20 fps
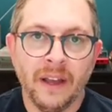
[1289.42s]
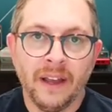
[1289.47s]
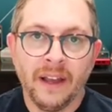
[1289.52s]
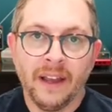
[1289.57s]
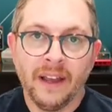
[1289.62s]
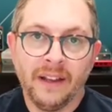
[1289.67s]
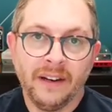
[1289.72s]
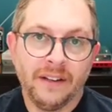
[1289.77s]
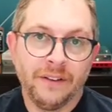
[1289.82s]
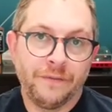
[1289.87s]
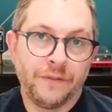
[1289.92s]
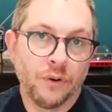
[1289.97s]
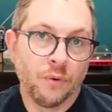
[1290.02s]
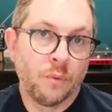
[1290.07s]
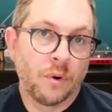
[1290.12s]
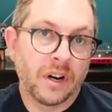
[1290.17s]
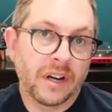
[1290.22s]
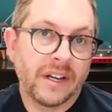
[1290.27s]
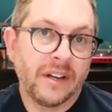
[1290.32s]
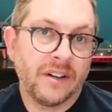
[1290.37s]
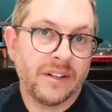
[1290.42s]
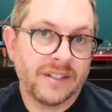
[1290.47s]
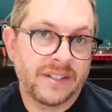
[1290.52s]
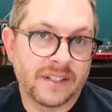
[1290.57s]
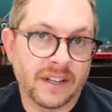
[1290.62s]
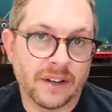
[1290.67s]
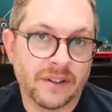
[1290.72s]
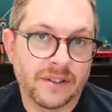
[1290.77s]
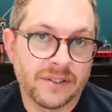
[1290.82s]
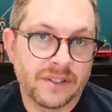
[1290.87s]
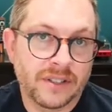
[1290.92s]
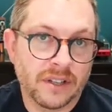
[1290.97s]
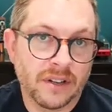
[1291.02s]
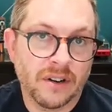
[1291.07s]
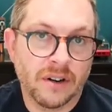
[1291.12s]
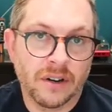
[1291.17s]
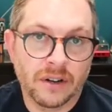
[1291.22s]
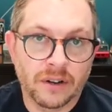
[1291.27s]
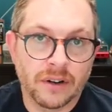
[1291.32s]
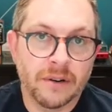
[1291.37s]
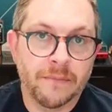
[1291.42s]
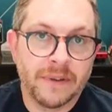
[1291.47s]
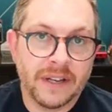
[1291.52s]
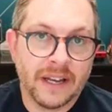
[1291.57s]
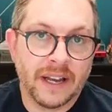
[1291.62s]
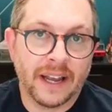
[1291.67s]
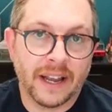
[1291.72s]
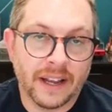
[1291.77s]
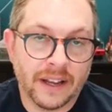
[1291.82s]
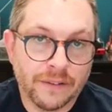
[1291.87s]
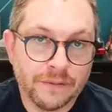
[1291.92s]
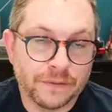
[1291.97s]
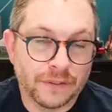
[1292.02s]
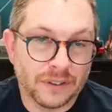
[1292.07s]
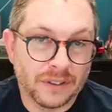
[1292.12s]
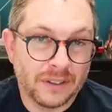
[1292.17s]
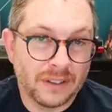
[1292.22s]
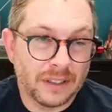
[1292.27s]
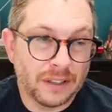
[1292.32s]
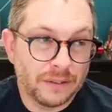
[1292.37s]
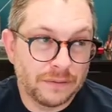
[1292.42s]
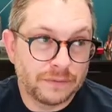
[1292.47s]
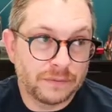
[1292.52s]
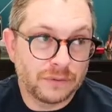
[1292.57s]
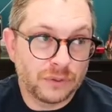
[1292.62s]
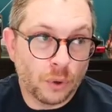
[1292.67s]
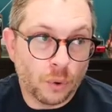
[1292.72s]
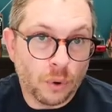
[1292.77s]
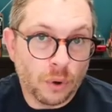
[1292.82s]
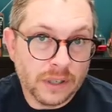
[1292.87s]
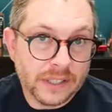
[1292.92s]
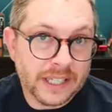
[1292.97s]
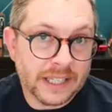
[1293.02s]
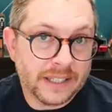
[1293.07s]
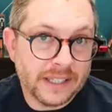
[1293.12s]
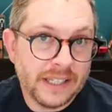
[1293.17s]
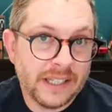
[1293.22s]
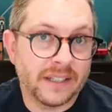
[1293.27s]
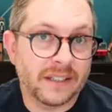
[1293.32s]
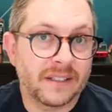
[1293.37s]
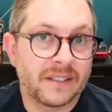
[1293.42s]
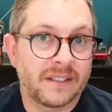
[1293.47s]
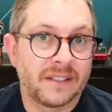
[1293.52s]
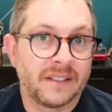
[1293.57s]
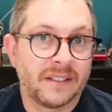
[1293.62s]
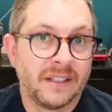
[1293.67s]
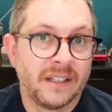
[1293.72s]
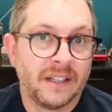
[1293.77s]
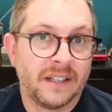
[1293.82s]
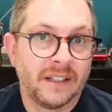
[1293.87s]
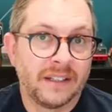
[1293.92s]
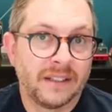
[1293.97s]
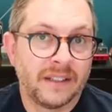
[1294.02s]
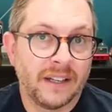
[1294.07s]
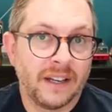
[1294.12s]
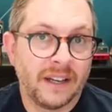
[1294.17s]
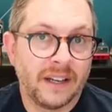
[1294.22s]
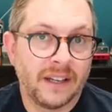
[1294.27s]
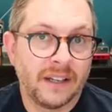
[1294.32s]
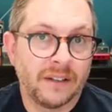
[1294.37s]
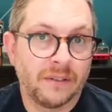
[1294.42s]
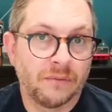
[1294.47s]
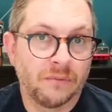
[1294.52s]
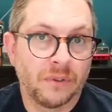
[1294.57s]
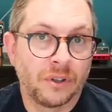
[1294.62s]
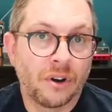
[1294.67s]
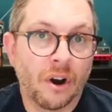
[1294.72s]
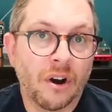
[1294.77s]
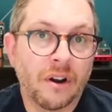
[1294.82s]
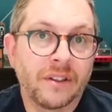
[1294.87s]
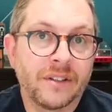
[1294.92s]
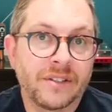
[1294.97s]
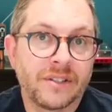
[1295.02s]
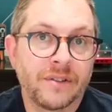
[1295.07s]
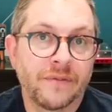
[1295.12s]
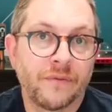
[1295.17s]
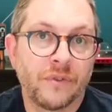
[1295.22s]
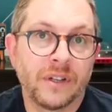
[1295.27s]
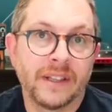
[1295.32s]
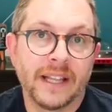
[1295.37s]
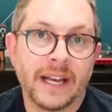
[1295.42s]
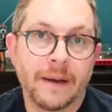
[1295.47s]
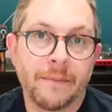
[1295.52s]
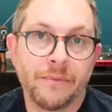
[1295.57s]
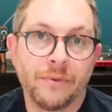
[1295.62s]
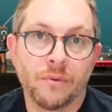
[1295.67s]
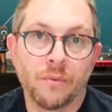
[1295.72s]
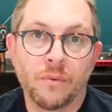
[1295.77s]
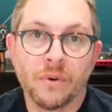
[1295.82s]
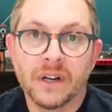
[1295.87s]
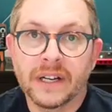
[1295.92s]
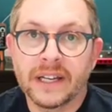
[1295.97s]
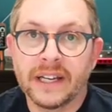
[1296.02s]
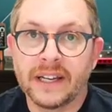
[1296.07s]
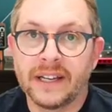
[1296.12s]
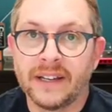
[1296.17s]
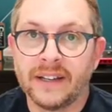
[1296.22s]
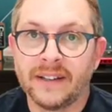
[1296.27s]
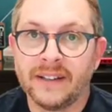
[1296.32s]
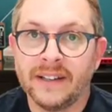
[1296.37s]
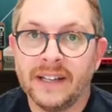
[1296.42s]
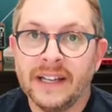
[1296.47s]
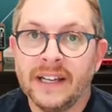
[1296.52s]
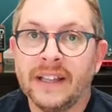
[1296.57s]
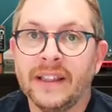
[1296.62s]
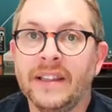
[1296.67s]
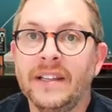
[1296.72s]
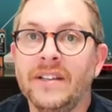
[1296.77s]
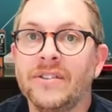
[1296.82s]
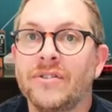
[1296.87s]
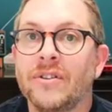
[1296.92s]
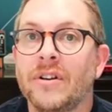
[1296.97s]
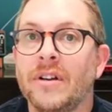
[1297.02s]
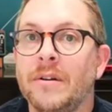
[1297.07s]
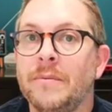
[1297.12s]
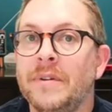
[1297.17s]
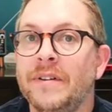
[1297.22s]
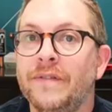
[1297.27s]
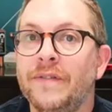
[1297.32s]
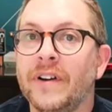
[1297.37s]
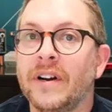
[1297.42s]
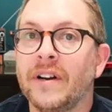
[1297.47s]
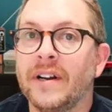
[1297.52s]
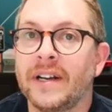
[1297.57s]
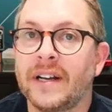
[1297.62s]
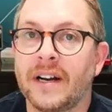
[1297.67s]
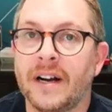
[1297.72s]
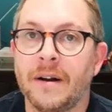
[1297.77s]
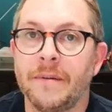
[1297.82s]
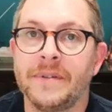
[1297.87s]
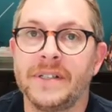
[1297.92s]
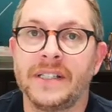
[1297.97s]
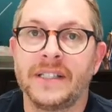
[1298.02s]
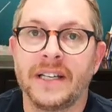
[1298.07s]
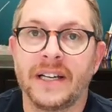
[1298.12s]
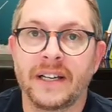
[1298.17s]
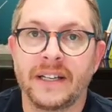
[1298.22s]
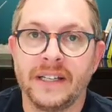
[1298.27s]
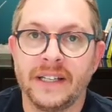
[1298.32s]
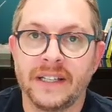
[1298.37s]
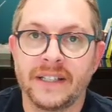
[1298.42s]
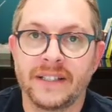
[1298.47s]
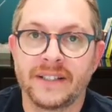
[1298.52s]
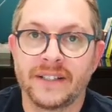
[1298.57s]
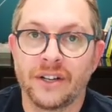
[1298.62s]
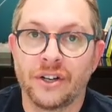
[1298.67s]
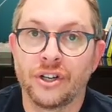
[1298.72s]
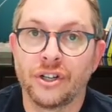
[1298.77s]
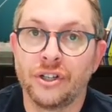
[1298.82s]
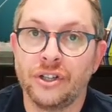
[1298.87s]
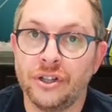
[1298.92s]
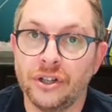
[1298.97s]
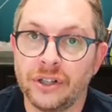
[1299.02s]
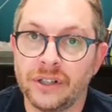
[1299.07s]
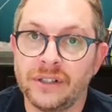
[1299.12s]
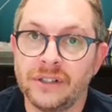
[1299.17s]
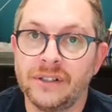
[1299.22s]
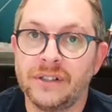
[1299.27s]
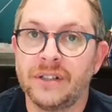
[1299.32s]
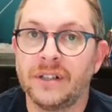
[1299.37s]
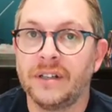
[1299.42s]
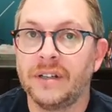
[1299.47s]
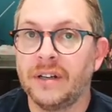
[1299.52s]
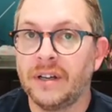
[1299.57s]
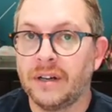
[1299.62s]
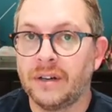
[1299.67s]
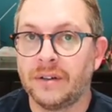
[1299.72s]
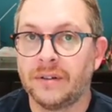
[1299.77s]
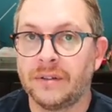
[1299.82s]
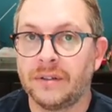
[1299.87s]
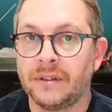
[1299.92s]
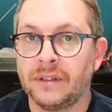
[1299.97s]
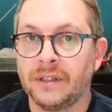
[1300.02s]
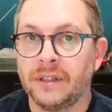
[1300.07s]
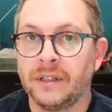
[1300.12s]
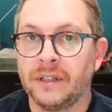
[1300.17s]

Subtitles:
And if you're working on cells, there are going to be a handful of core techniques that, regardless of what lab you're working in, these are going to be very common techniques that are good to know.